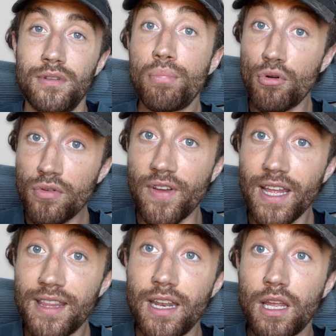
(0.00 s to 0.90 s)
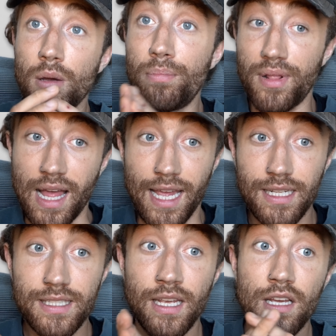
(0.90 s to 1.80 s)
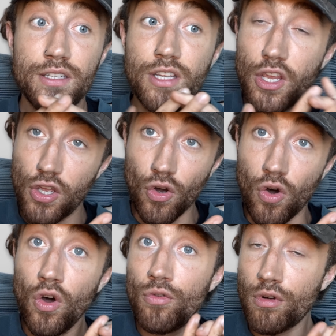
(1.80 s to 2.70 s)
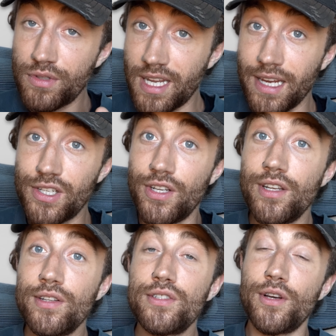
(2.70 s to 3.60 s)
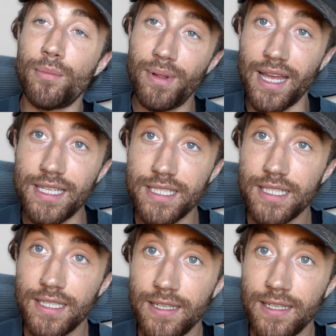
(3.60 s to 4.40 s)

proving that a compliant, secure rotation took place.